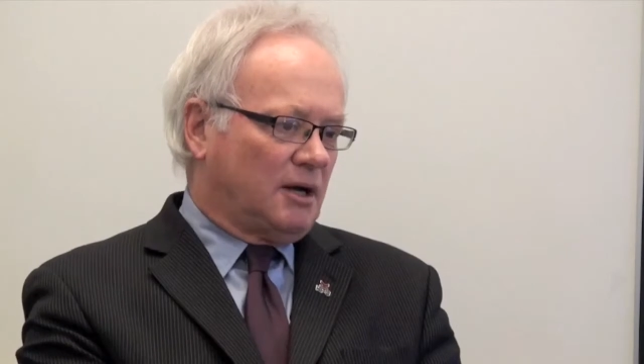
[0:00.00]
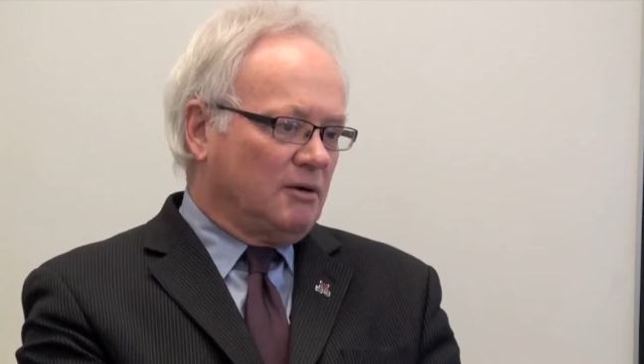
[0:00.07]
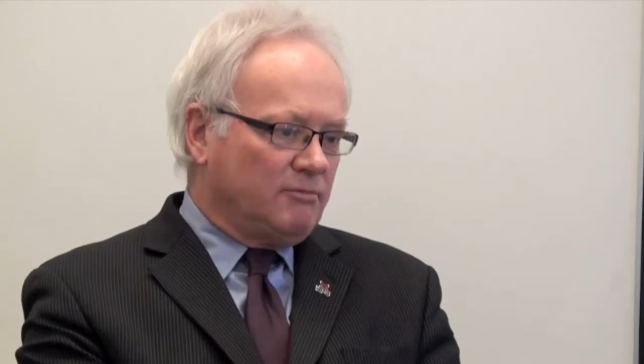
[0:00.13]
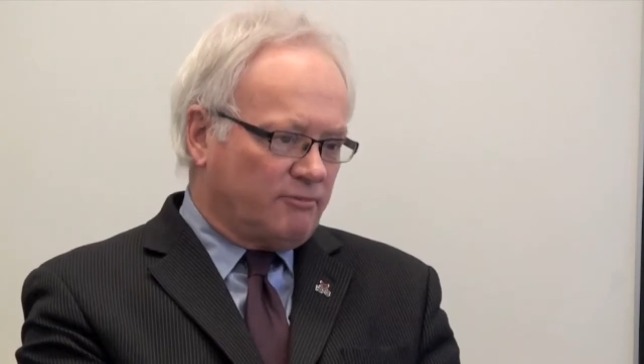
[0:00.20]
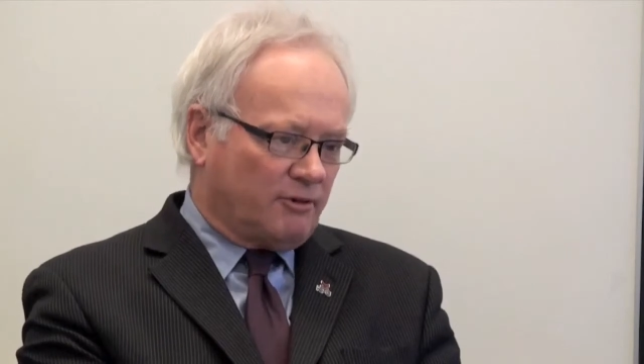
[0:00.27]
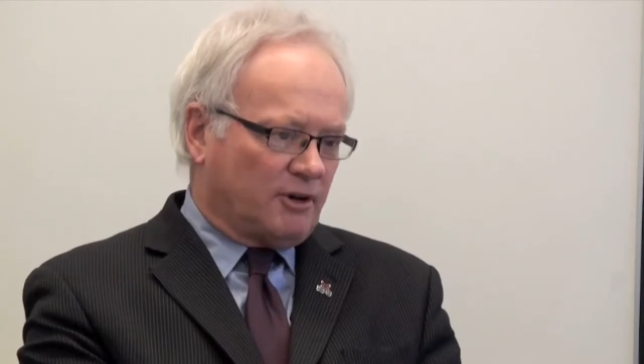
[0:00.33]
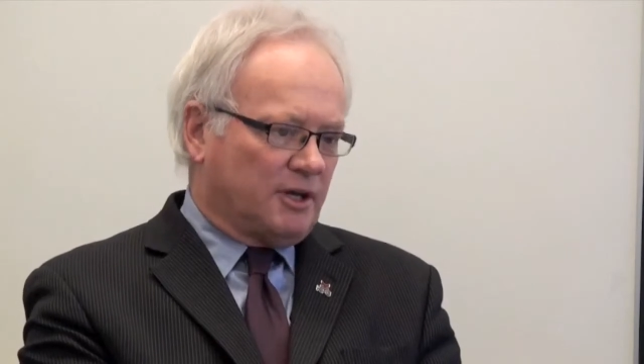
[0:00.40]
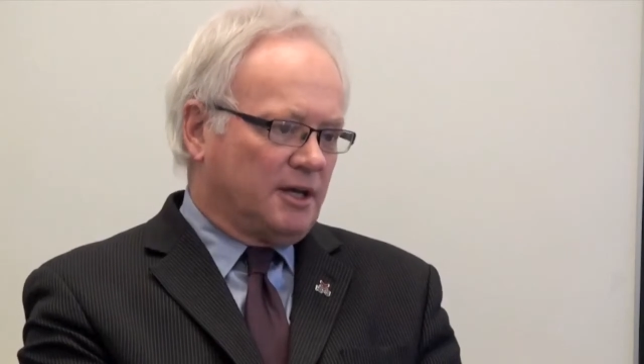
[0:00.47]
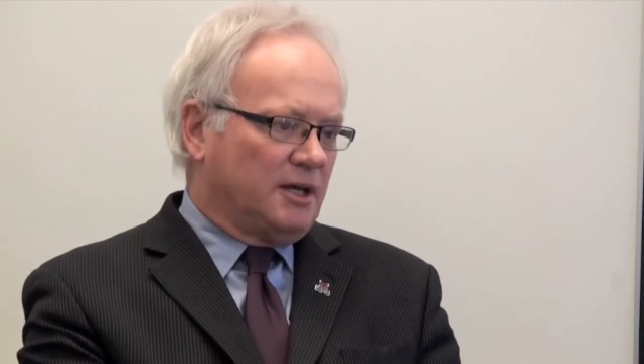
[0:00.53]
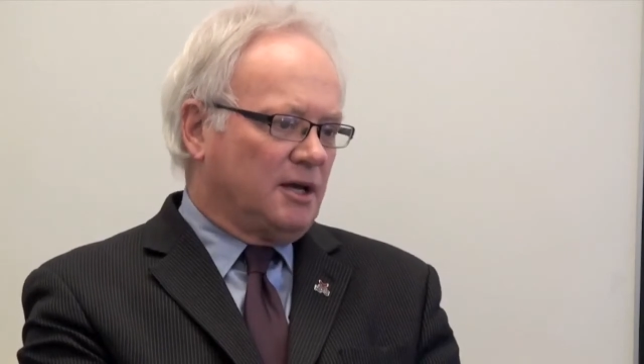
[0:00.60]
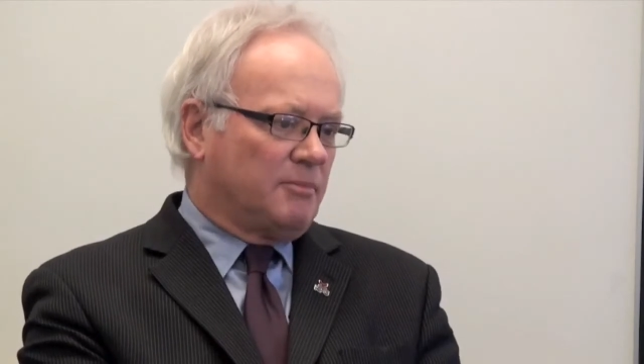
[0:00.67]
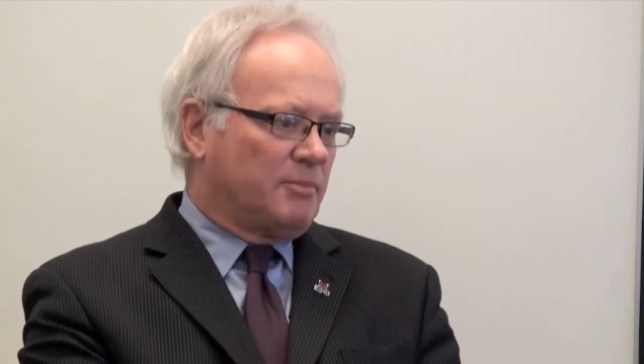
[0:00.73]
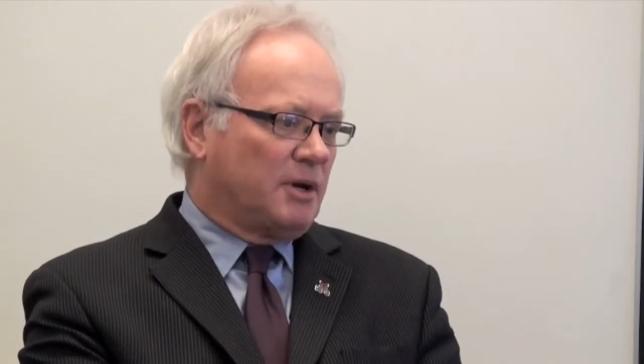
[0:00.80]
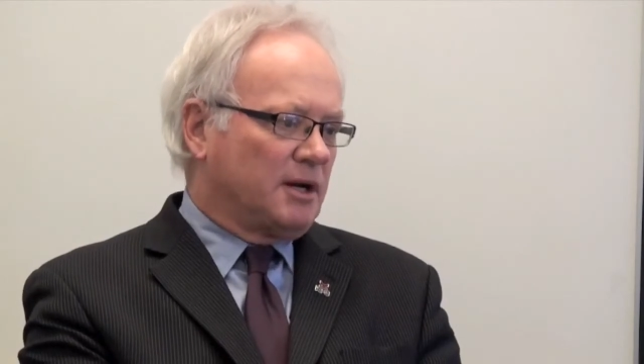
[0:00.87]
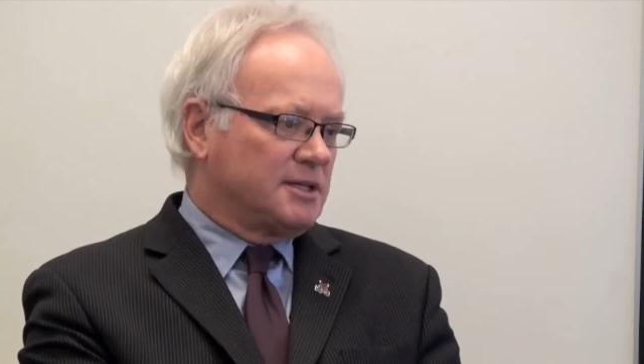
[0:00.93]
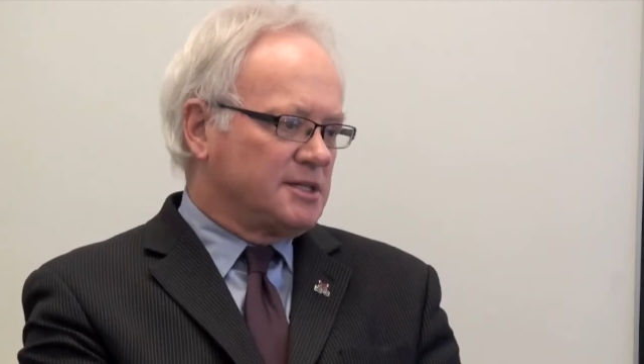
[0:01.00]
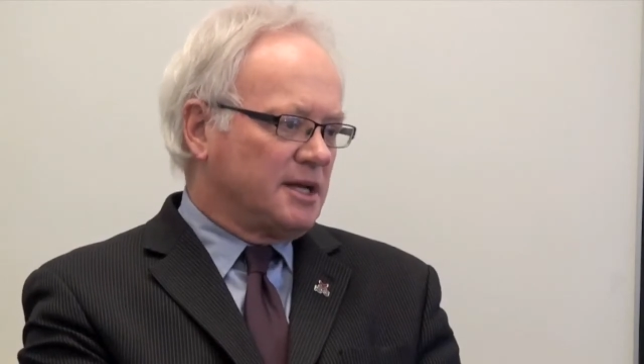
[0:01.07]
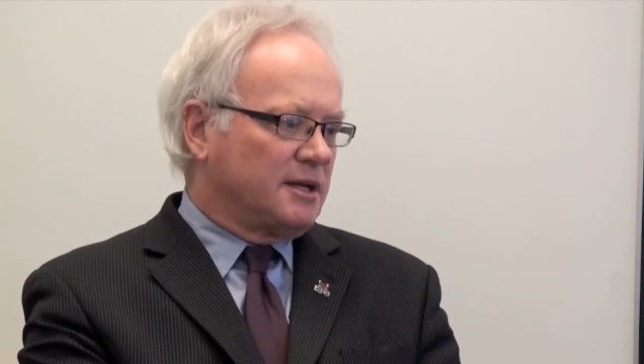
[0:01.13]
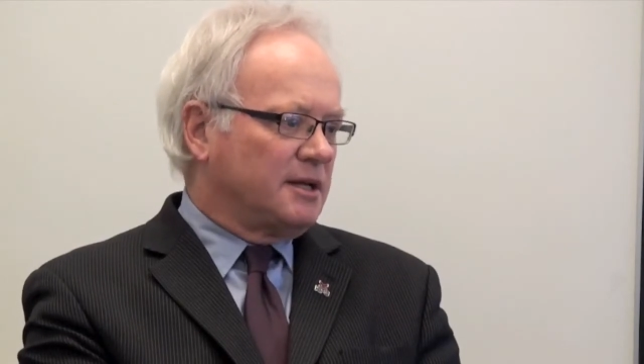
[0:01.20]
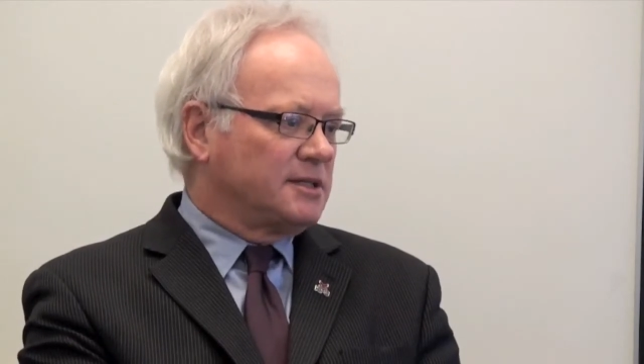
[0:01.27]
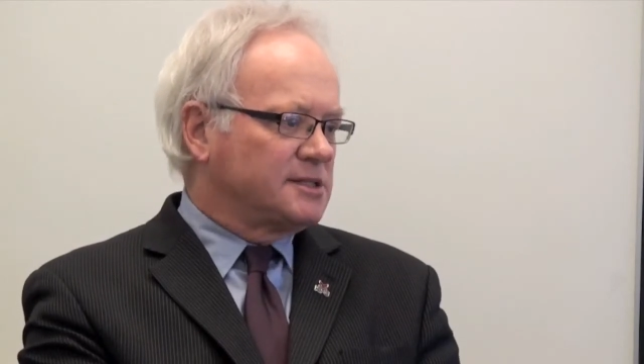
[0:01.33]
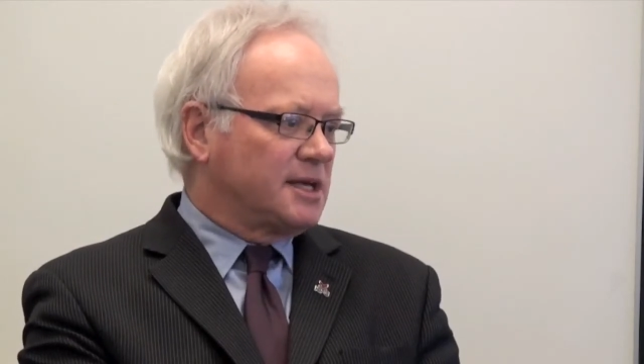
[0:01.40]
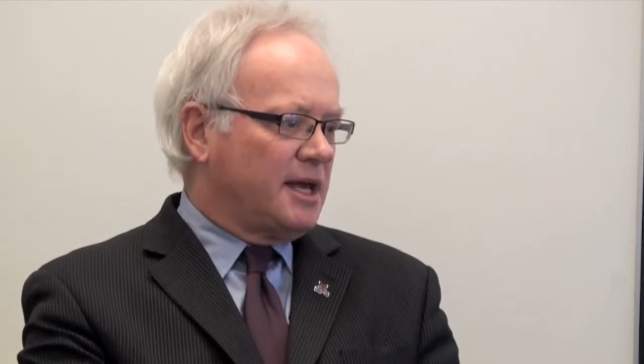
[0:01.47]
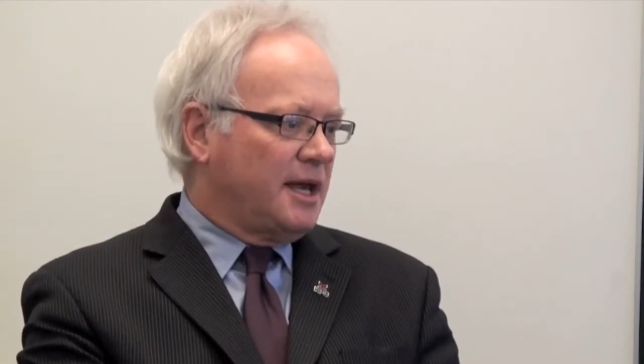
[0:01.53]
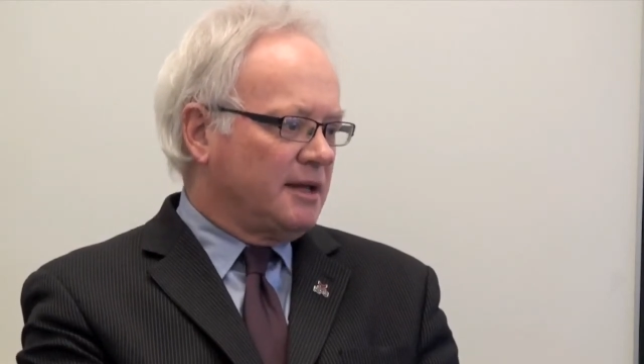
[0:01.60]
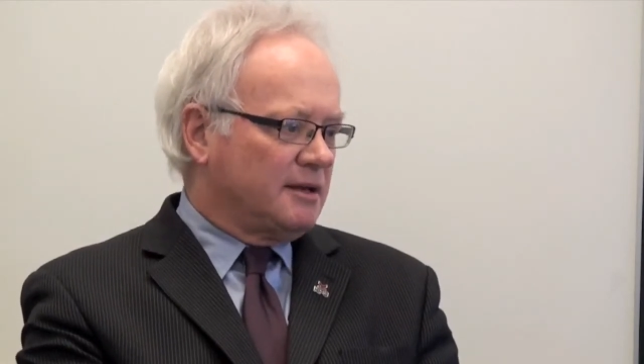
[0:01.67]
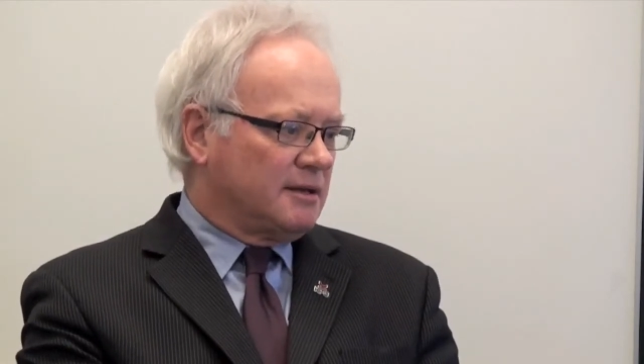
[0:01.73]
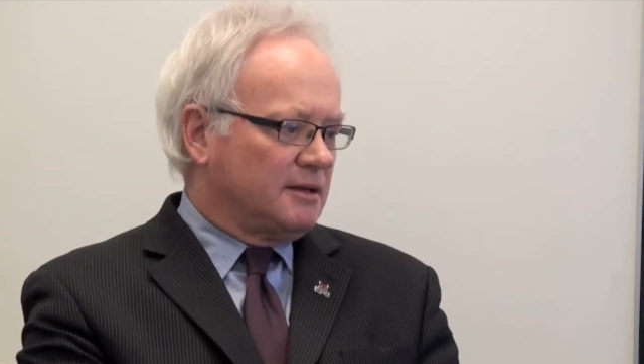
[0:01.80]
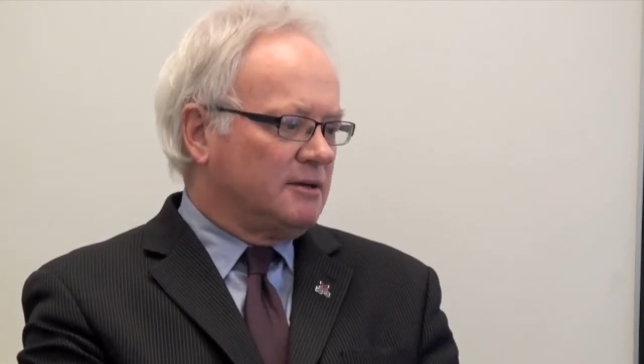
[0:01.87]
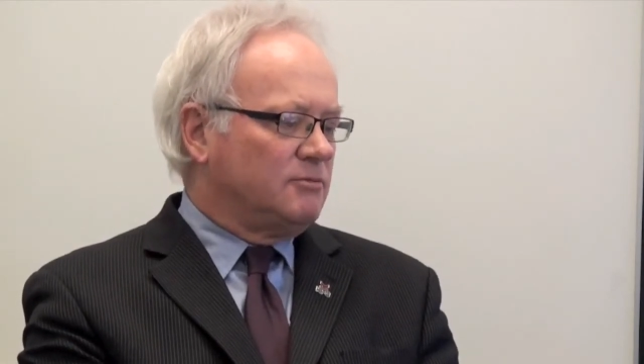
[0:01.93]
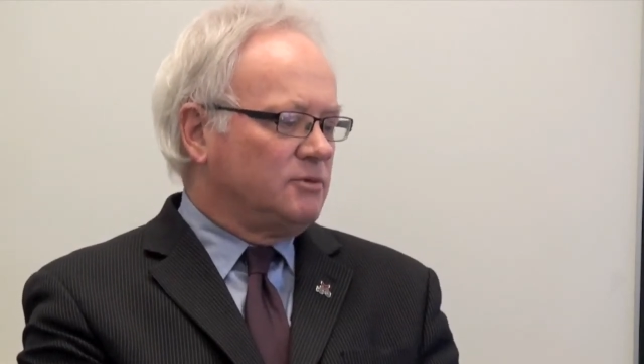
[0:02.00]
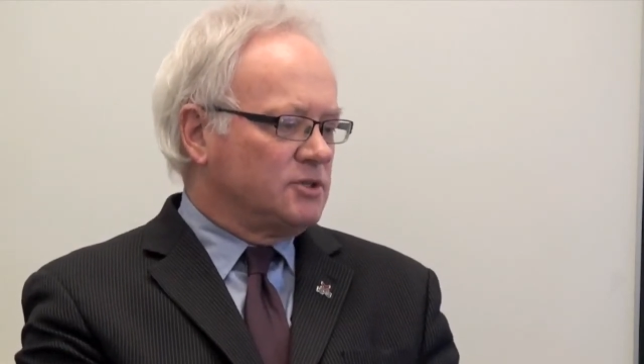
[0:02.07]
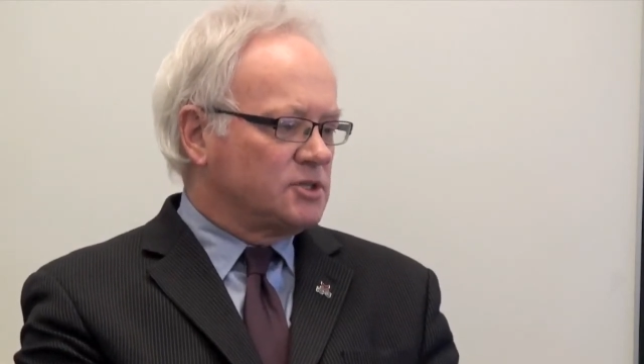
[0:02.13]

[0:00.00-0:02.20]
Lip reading: hopefully, Polytechnics Canada,